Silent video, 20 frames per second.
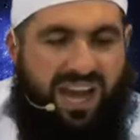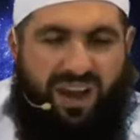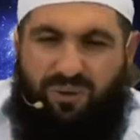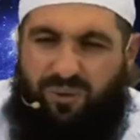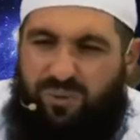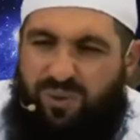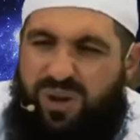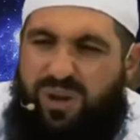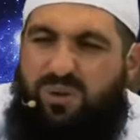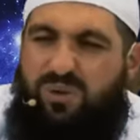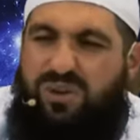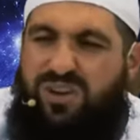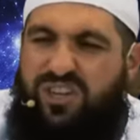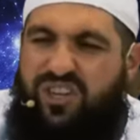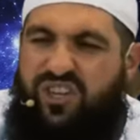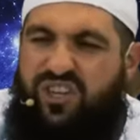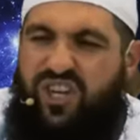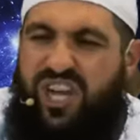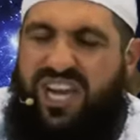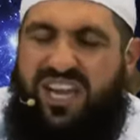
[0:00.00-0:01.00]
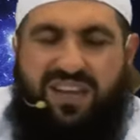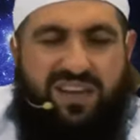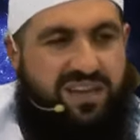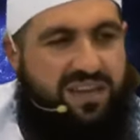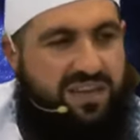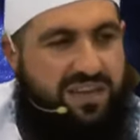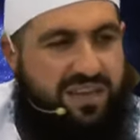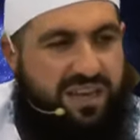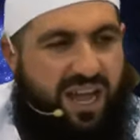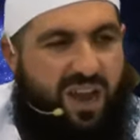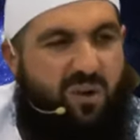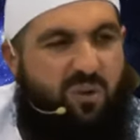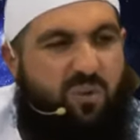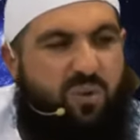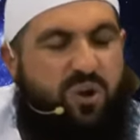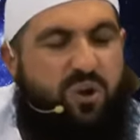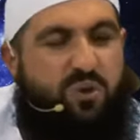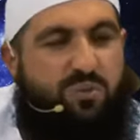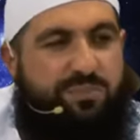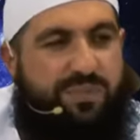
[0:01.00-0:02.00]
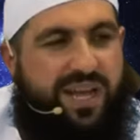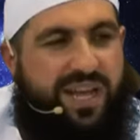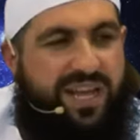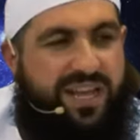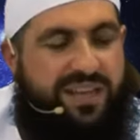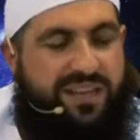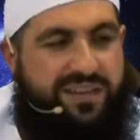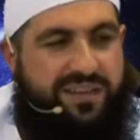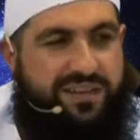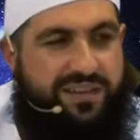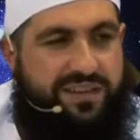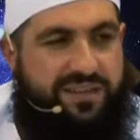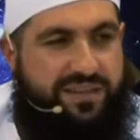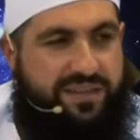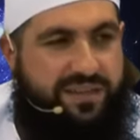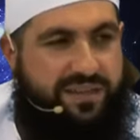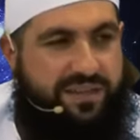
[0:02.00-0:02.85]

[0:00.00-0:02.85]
a real Rajal, a real man,